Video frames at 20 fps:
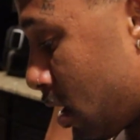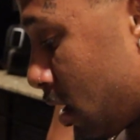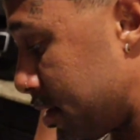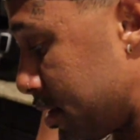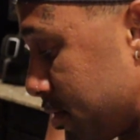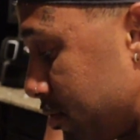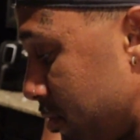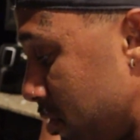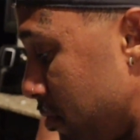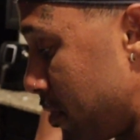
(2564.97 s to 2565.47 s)

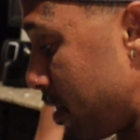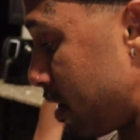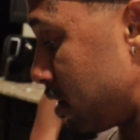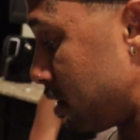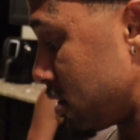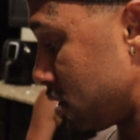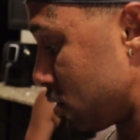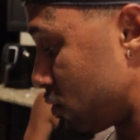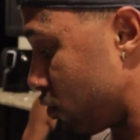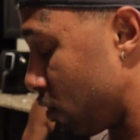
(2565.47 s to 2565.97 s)
should be better
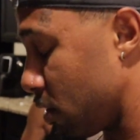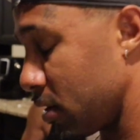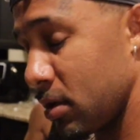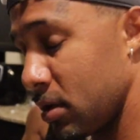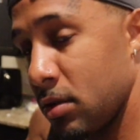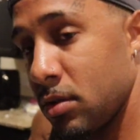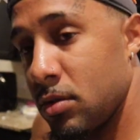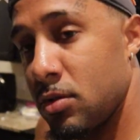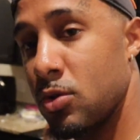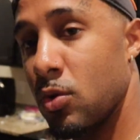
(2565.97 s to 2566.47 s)
just
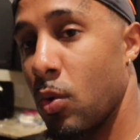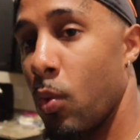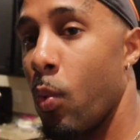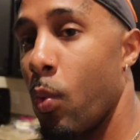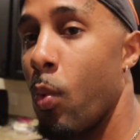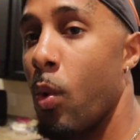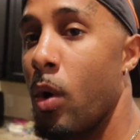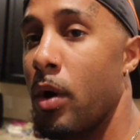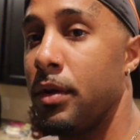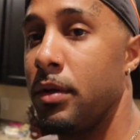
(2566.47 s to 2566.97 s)
running to
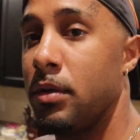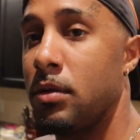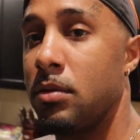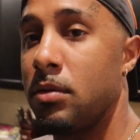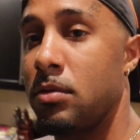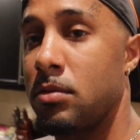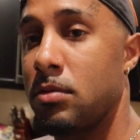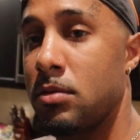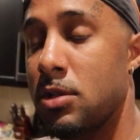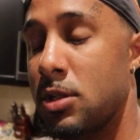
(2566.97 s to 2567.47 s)
one
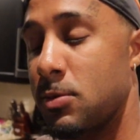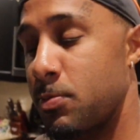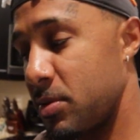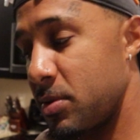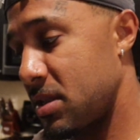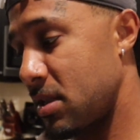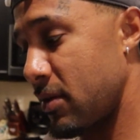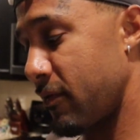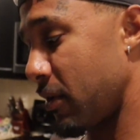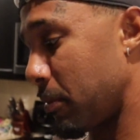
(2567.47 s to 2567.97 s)

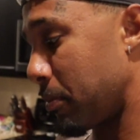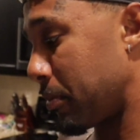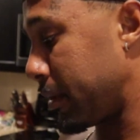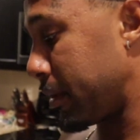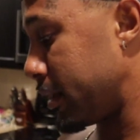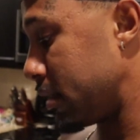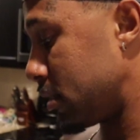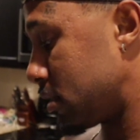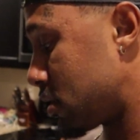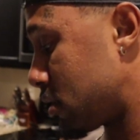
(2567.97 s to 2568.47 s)
specific
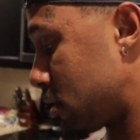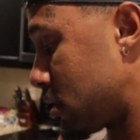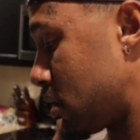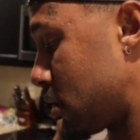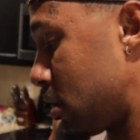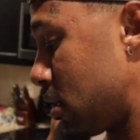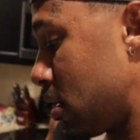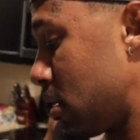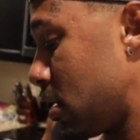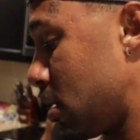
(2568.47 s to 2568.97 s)
place
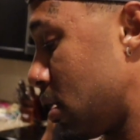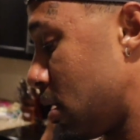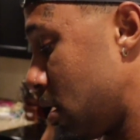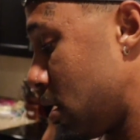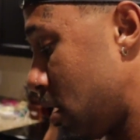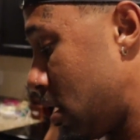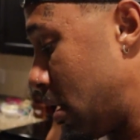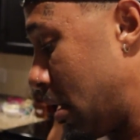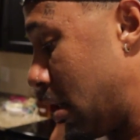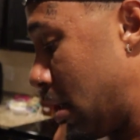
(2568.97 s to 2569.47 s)

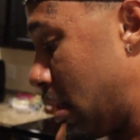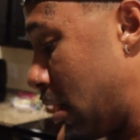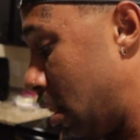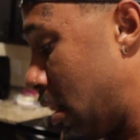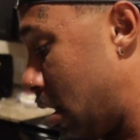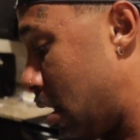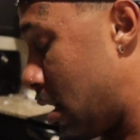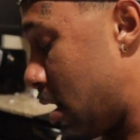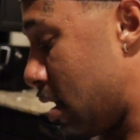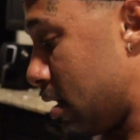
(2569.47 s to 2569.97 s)

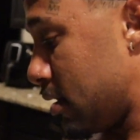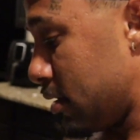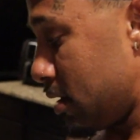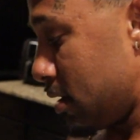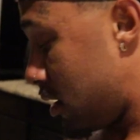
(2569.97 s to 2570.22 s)
and